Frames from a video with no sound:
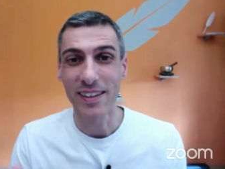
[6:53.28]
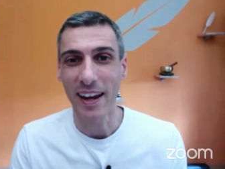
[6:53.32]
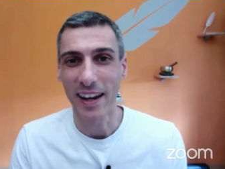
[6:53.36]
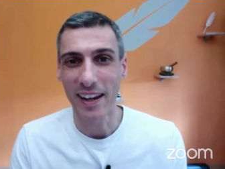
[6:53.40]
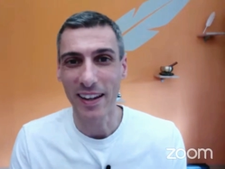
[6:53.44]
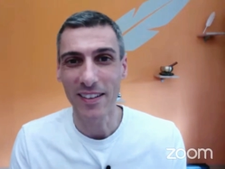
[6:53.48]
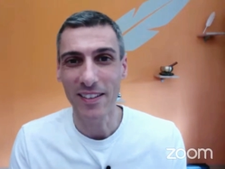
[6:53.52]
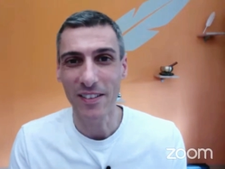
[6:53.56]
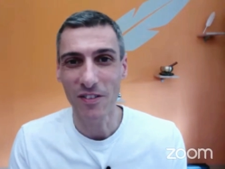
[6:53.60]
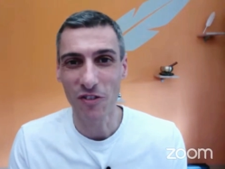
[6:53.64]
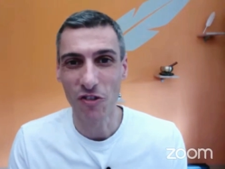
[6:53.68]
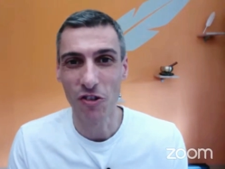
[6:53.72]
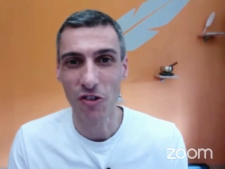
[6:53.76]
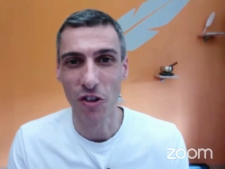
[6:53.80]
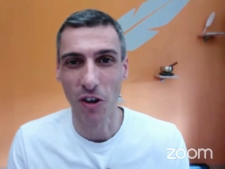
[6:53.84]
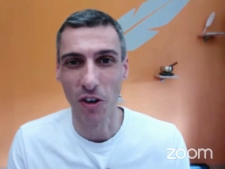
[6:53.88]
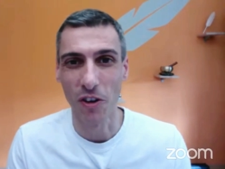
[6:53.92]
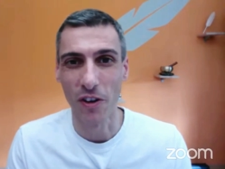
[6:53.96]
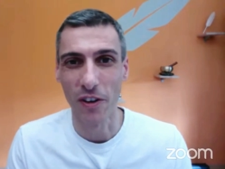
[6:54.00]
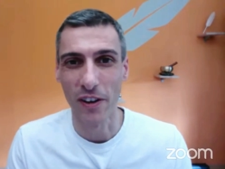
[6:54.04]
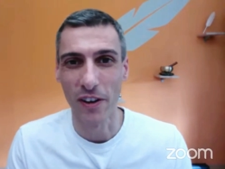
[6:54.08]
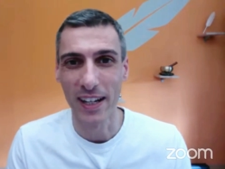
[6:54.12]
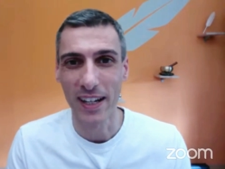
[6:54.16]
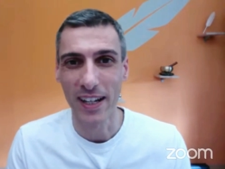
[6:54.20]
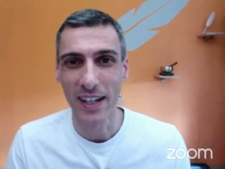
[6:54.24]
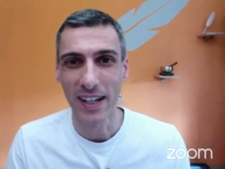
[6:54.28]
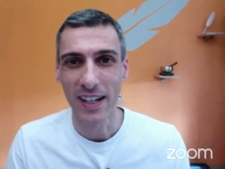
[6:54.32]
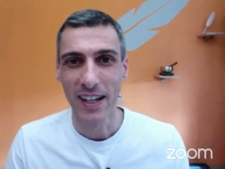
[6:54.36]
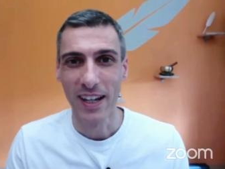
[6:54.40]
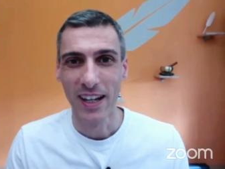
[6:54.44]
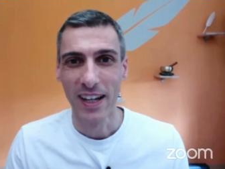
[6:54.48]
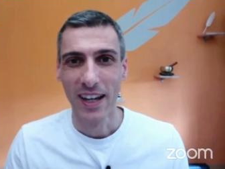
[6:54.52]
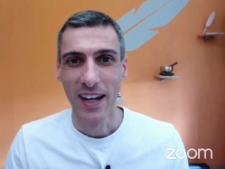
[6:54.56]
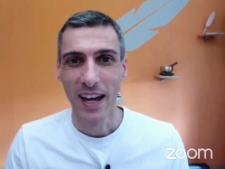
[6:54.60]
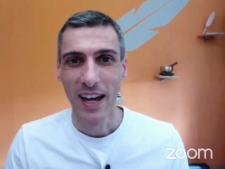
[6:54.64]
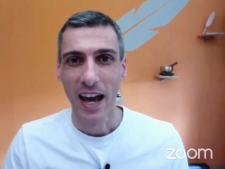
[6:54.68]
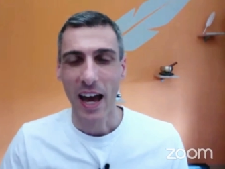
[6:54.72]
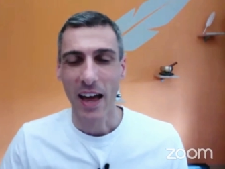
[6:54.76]
taste sugary,
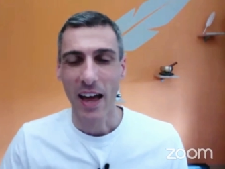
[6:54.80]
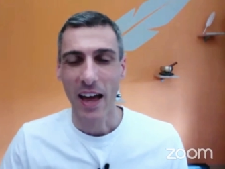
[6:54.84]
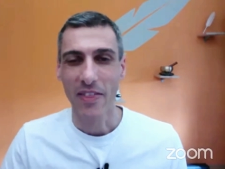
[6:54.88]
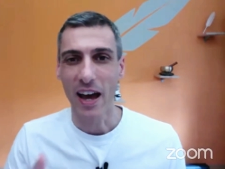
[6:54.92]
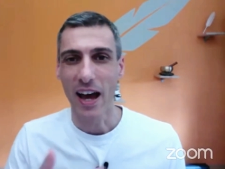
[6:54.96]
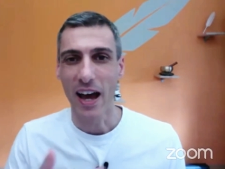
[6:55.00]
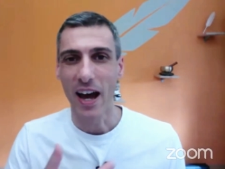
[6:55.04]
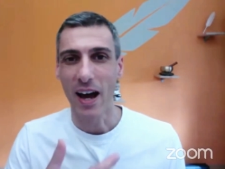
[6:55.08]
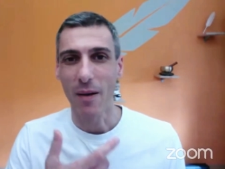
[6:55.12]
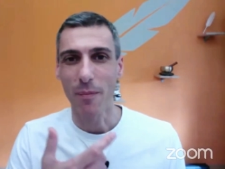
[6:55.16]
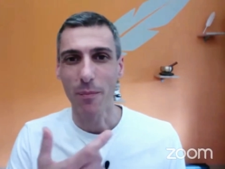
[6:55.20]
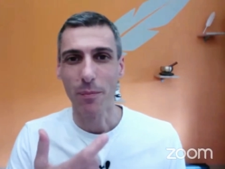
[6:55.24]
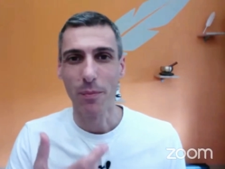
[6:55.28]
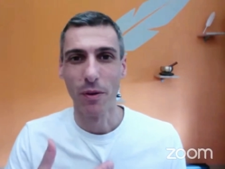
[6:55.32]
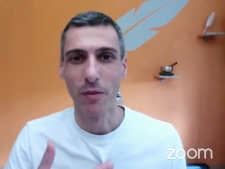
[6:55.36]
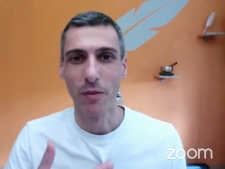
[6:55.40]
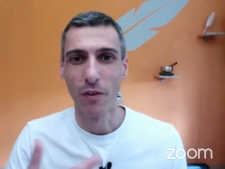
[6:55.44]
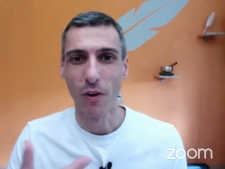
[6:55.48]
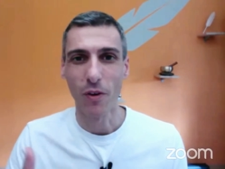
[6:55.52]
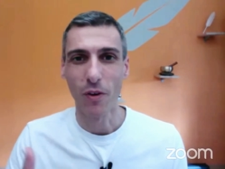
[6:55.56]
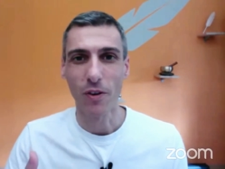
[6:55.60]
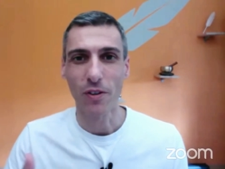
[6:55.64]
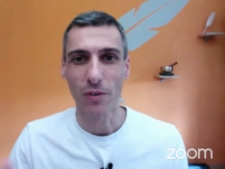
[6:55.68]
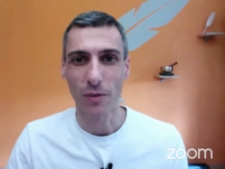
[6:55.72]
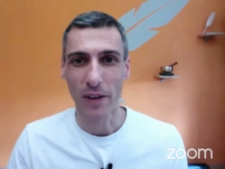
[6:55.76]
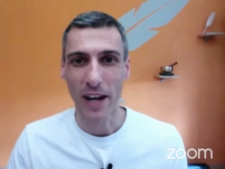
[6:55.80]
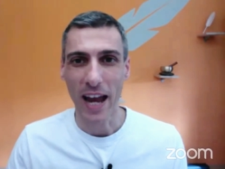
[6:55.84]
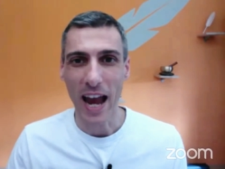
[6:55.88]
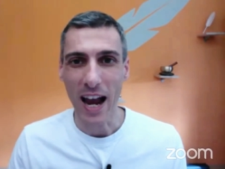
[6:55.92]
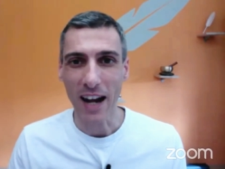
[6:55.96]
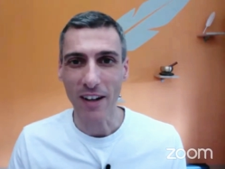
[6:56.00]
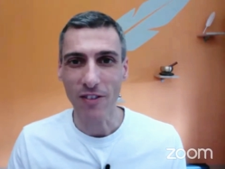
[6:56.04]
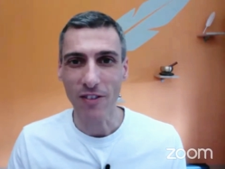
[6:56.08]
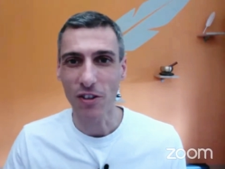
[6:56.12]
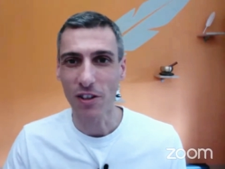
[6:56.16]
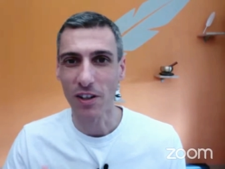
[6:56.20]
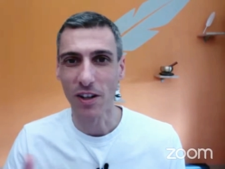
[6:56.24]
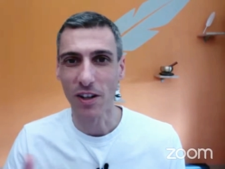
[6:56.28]
and that provokes a
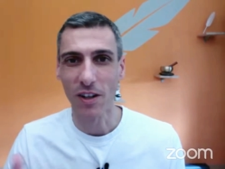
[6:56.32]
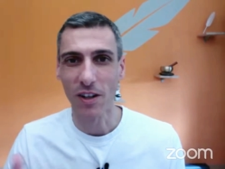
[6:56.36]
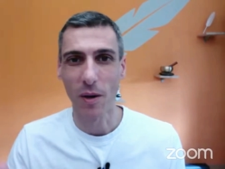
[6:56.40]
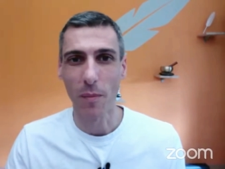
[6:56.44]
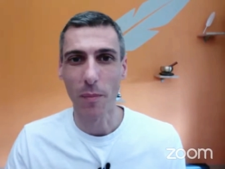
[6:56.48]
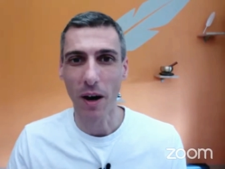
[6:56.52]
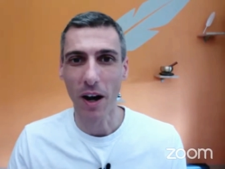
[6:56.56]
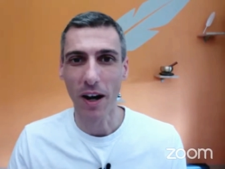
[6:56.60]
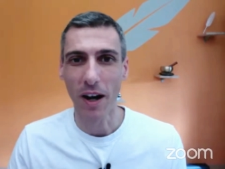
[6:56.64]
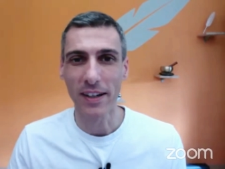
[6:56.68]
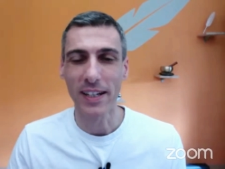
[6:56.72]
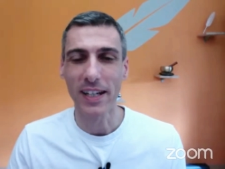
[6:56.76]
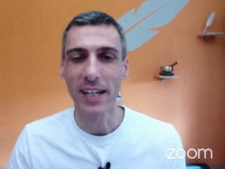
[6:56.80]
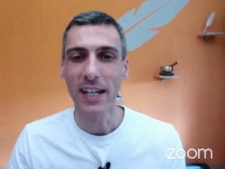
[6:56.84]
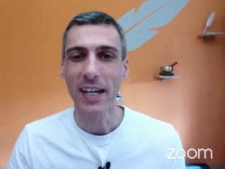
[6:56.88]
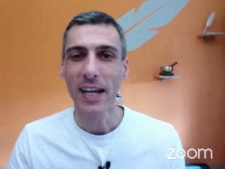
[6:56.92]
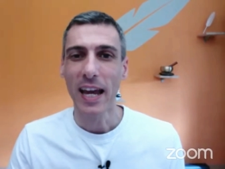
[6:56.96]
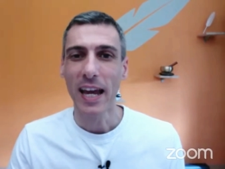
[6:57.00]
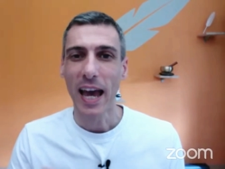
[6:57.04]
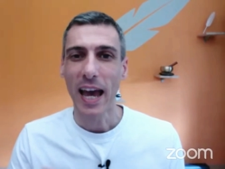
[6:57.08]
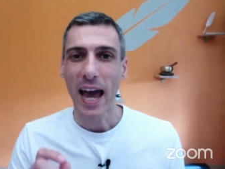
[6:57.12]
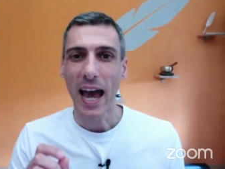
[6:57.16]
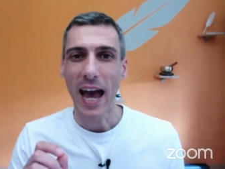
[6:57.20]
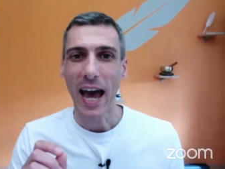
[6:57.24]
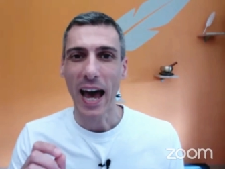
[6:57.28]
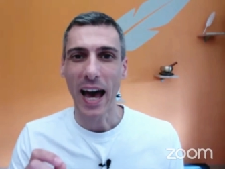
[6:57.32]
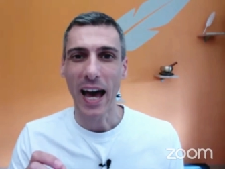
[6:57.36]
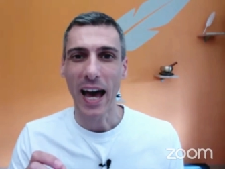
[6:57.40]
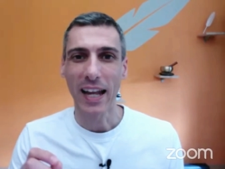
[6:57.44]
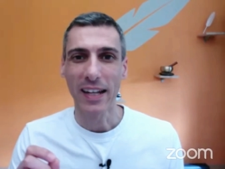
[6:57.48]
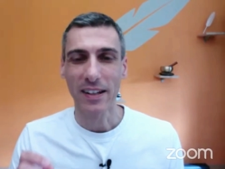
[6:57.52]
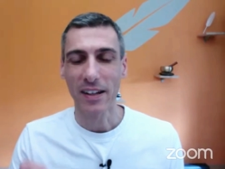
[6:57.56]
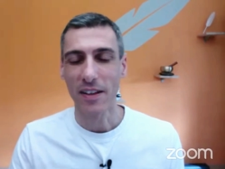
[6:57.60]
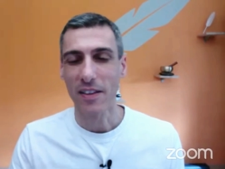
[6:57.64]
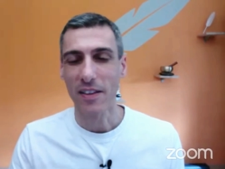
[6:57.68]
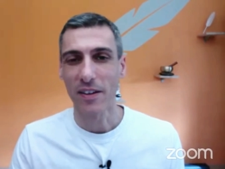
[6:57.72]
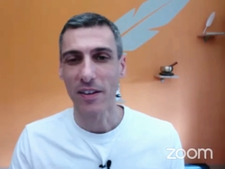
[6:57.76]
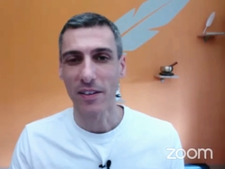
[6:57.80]
reaction in our body,
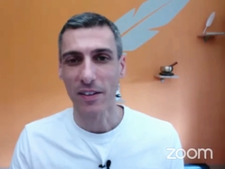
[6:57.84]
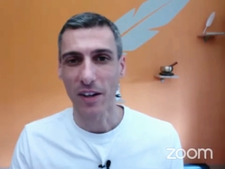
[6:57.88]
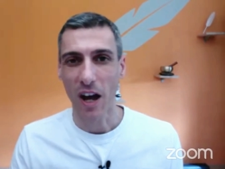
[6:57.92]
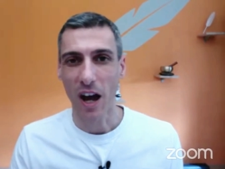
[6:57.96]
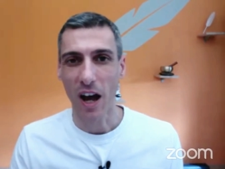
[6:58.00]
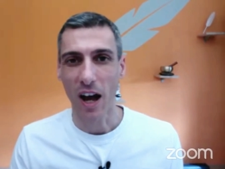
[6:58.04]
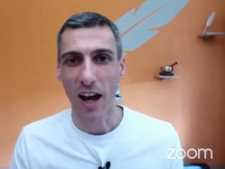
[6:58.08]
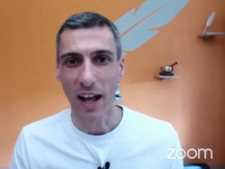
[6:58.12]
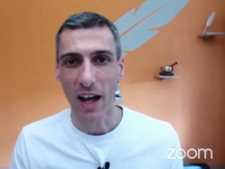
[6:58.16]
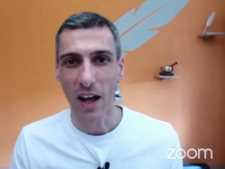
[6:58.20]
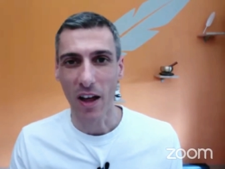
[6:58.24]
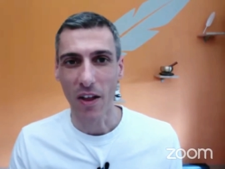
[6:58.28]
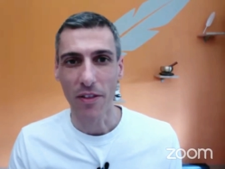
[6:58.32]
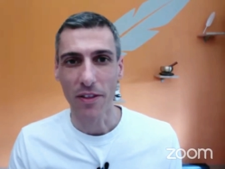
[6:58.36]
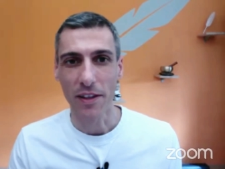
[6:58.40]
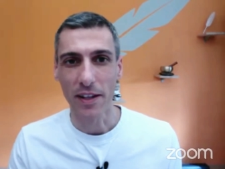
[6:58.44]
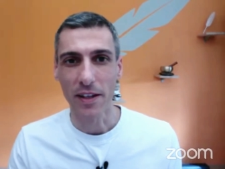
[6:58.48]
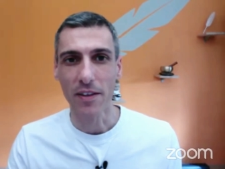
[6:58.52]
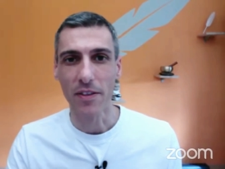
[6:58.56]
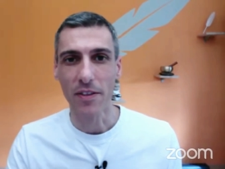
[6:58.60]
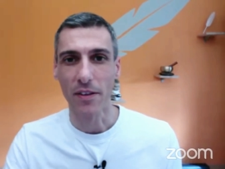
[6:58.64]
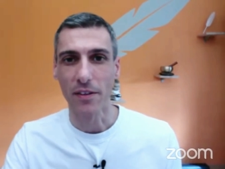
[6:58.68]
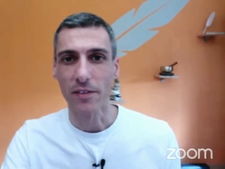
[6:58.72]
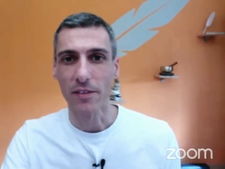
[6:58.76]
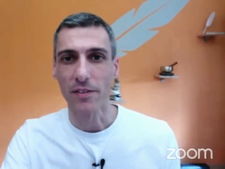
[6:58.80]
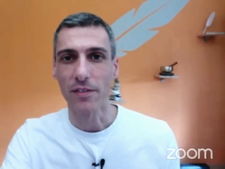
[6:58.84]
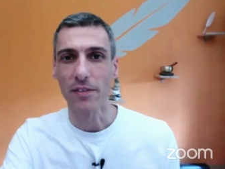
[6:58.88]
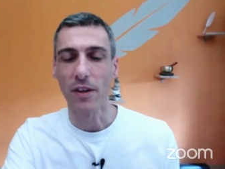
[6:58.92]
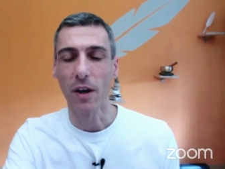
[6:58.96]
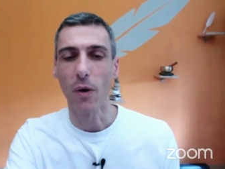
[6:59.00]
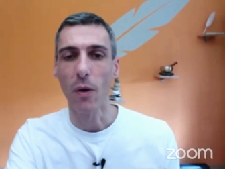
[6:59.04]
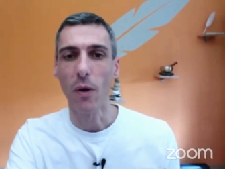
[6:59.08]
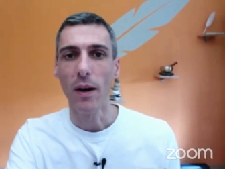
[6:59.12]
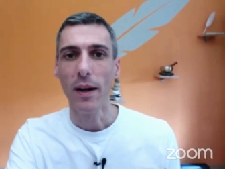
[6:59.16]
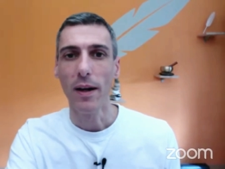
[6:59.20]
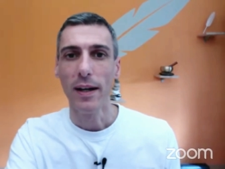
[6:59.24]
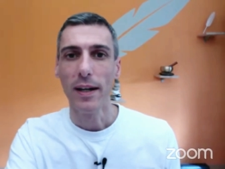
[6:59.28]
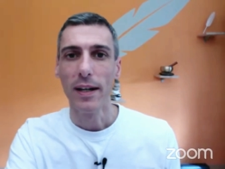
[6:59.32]
and they're not healthy either.
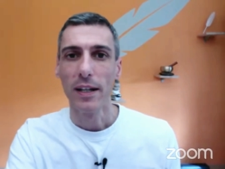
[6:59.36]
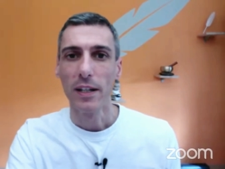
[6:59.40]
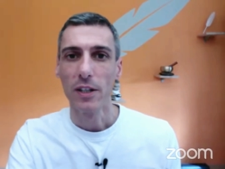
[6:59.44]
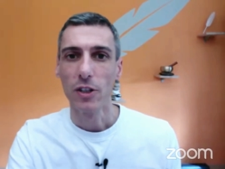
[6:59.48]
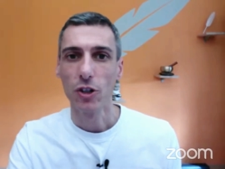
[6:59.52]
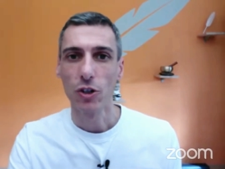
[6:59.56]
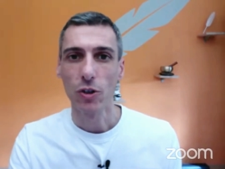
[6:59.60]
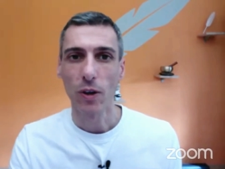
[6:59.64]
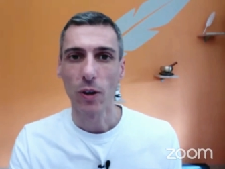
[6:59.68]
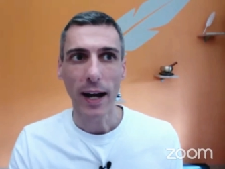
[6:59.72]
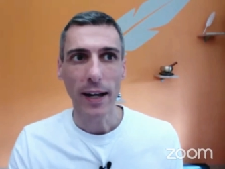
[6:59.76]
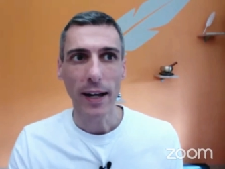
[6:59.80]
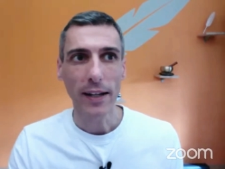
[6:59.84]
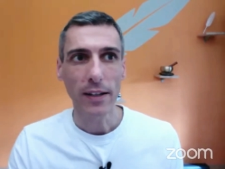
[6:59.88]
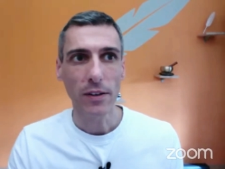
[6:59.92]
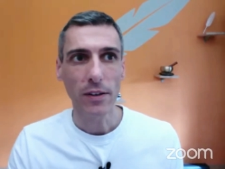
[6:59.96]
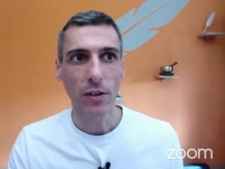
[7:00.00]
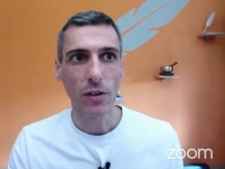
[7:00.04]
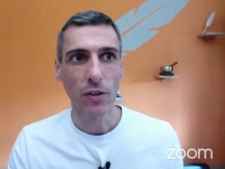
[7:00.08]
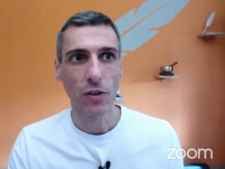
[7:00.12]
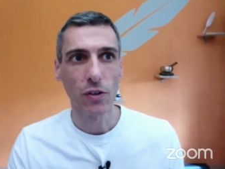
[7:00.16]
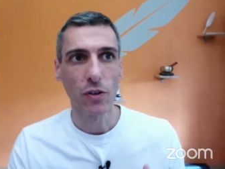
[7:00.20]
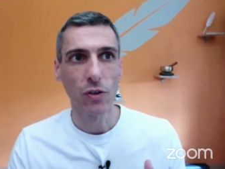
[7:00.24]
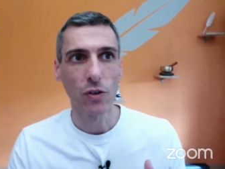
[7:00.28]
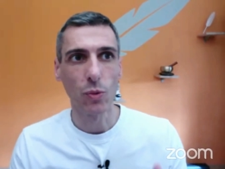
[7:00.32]
So try to